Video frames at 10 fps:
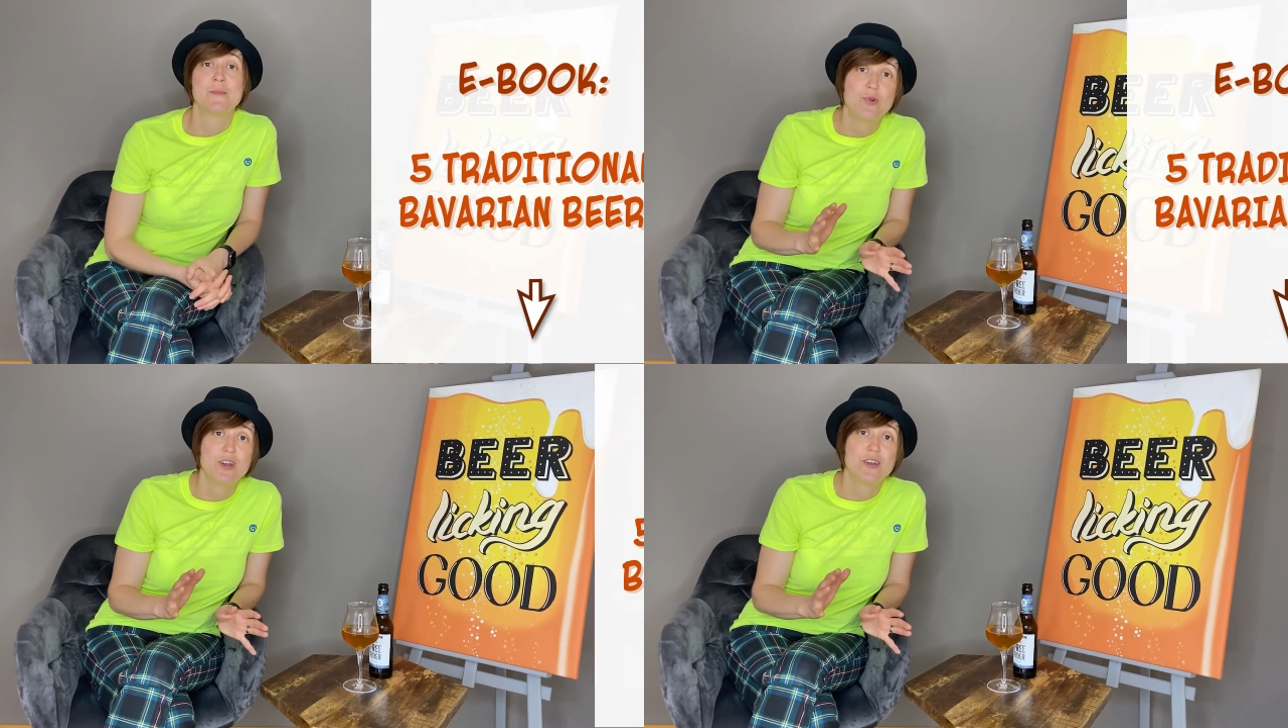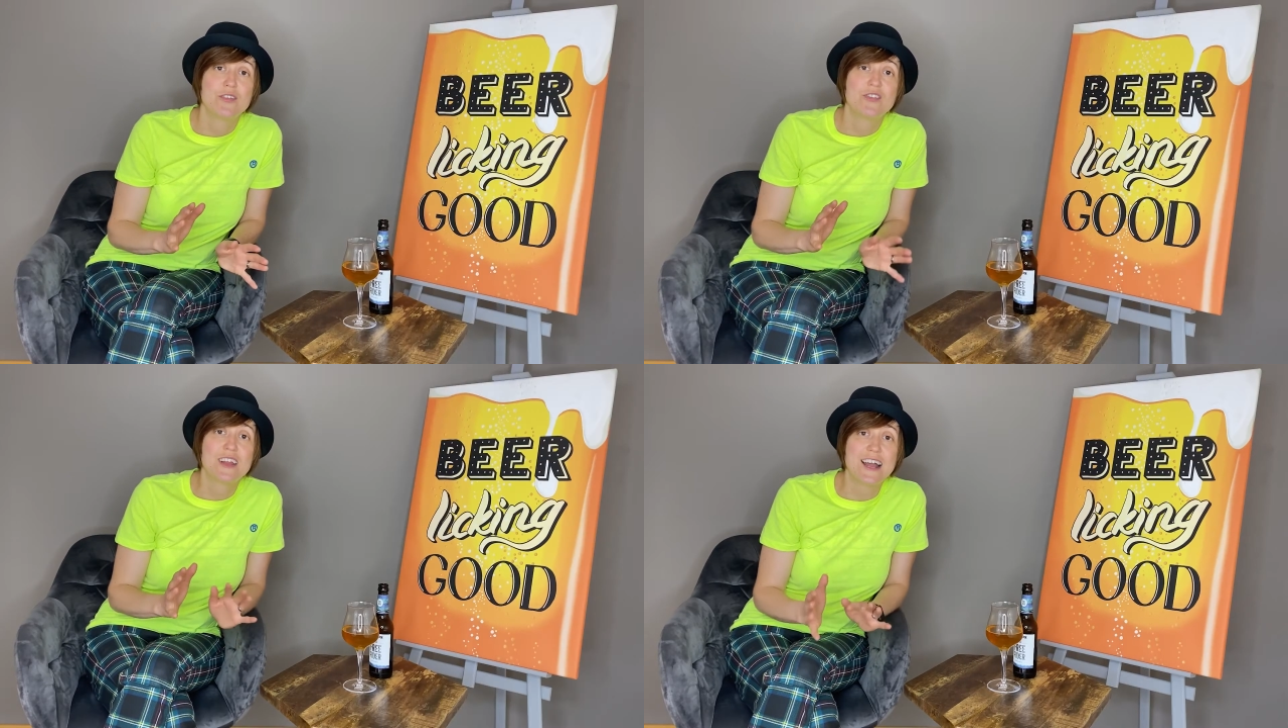with the
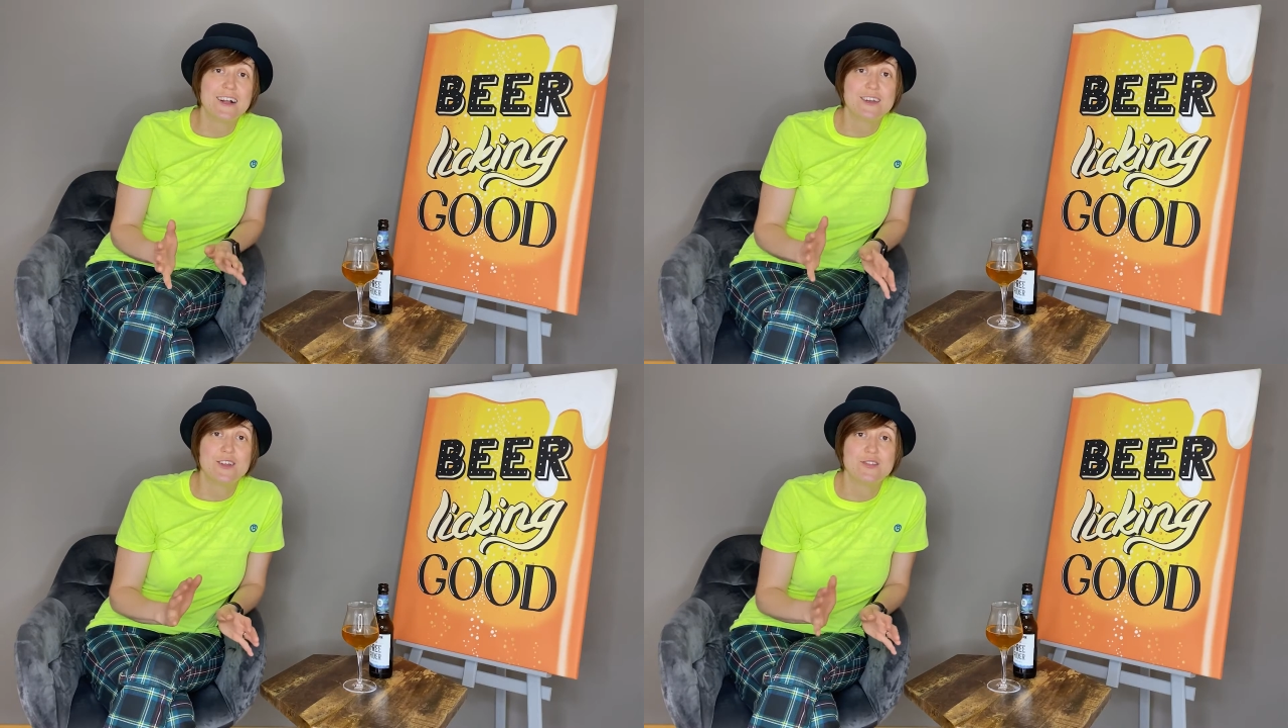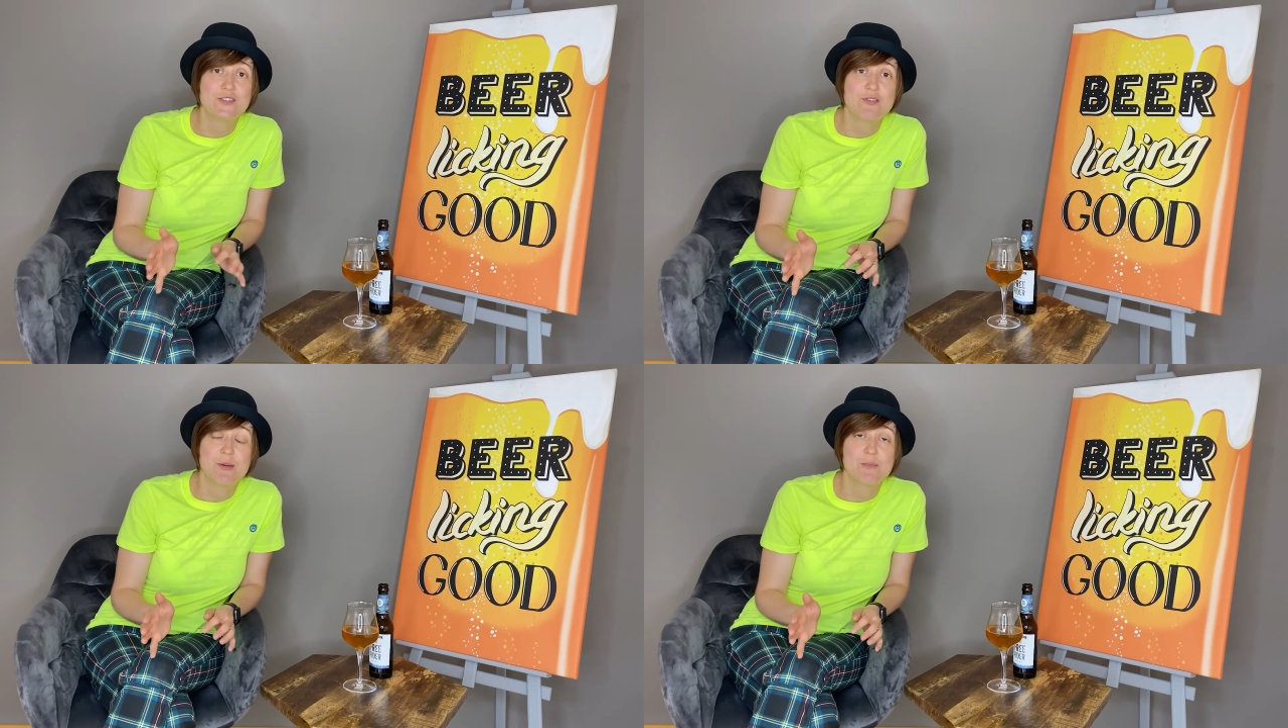style
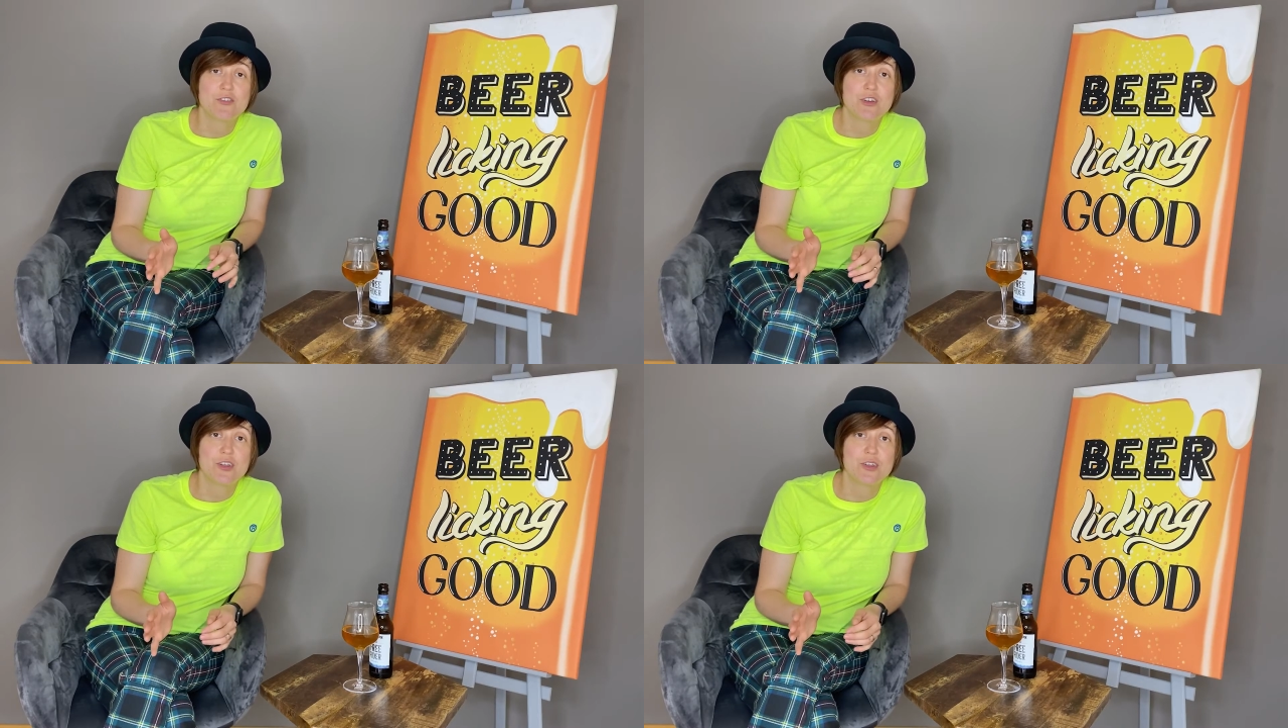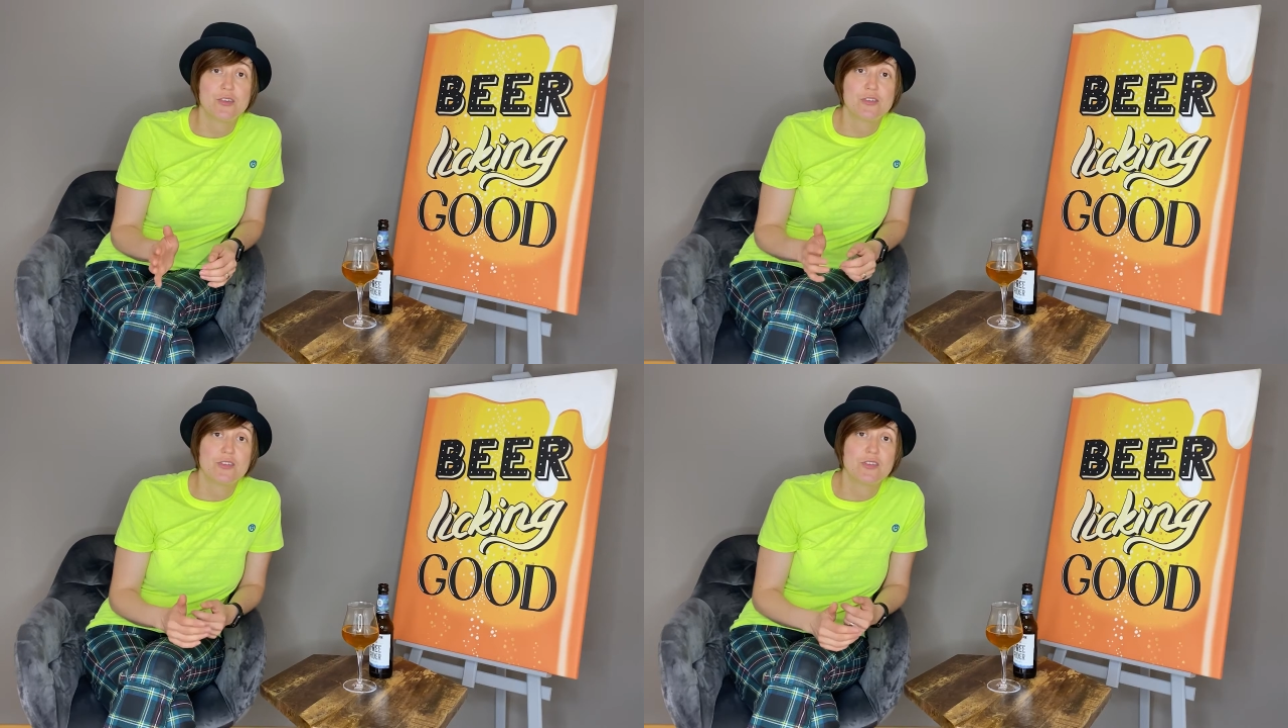
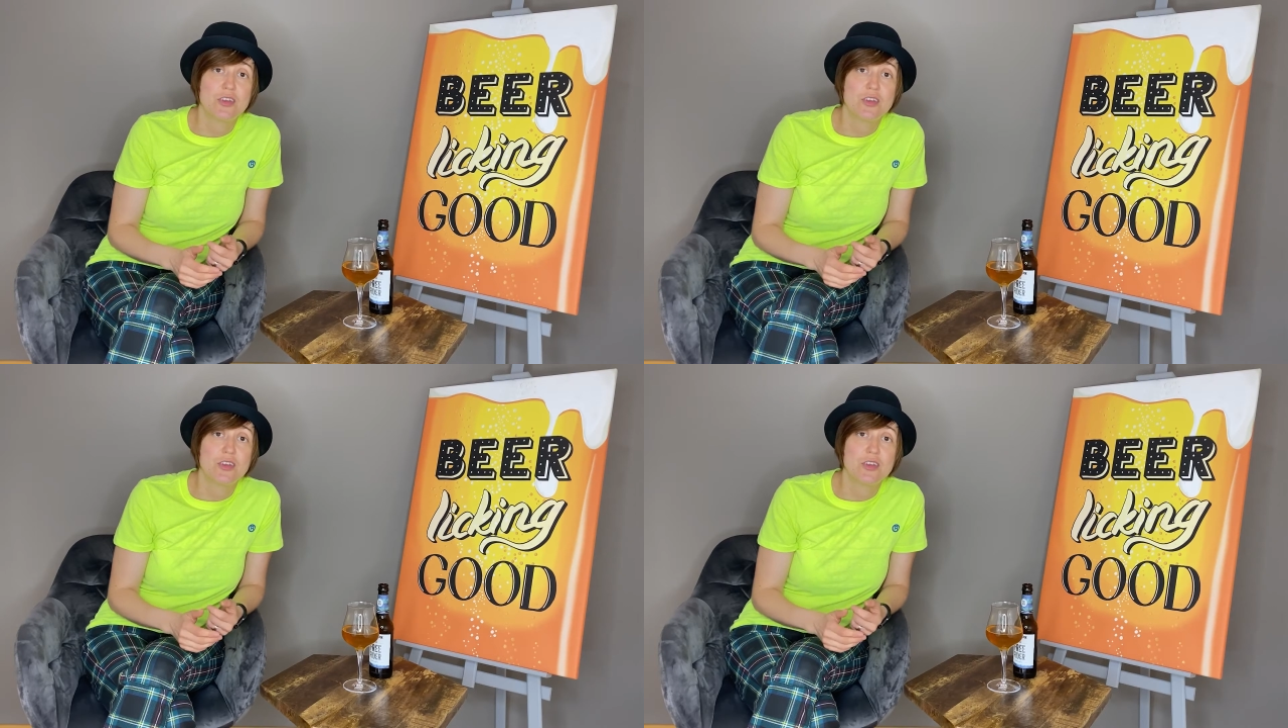descriptions